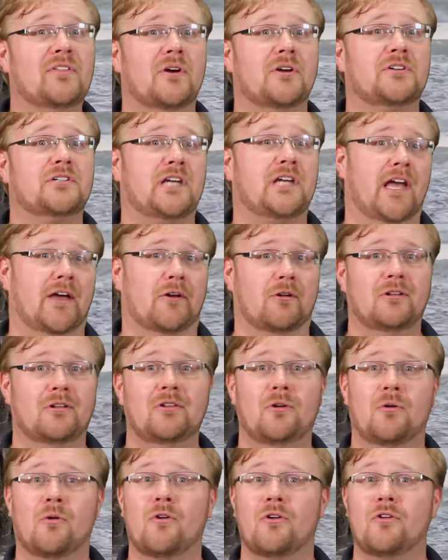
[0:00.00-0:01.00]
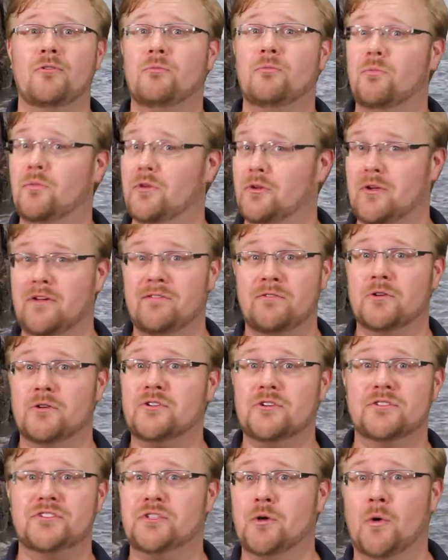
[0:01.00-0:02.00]
with our channel, or if
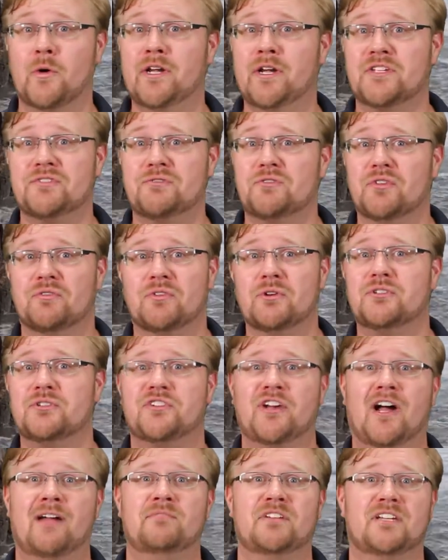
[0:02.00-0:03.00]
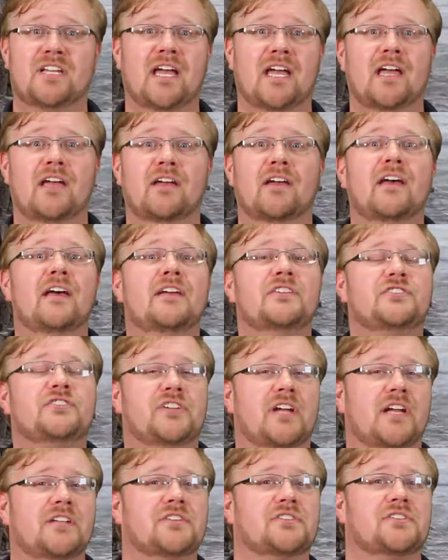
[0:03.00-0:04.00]
you're just joining us for the first time today,
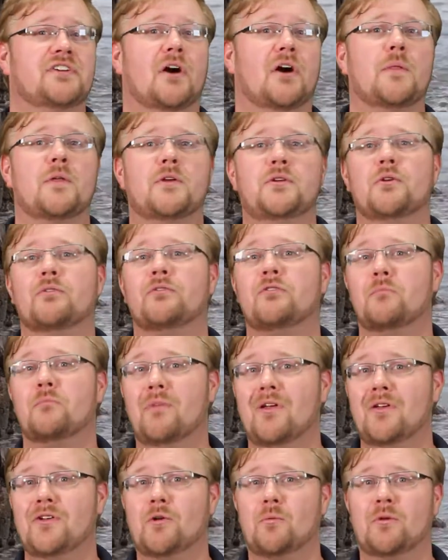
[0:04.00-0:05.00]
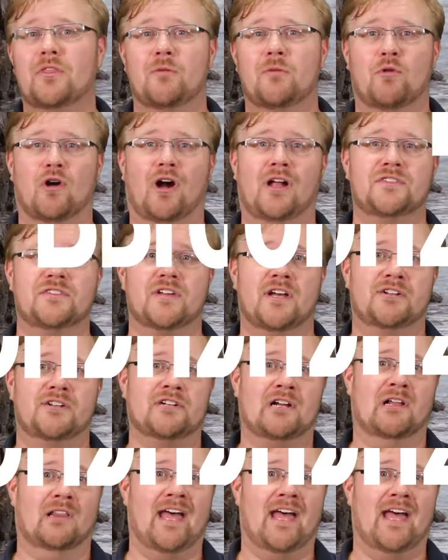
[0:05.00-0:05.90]
chances are that you're familiar with the Bronze Age